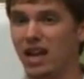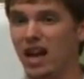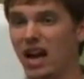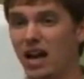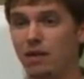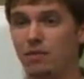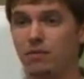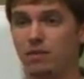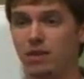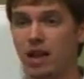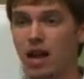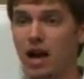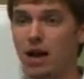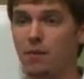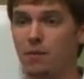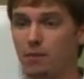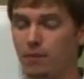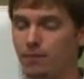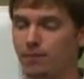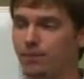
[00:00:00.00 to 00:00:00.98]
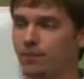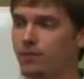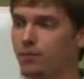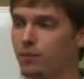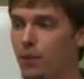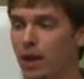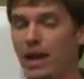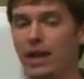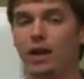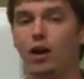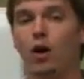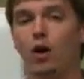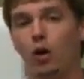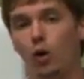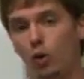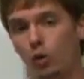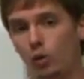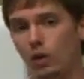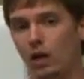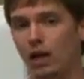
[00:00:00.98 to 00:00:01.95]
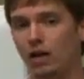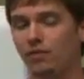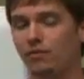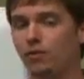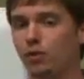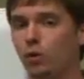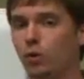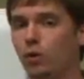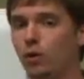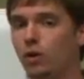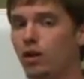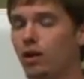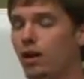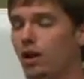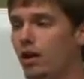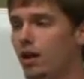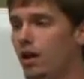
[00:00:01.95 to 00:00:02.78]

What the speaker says: not pay a whole lot for.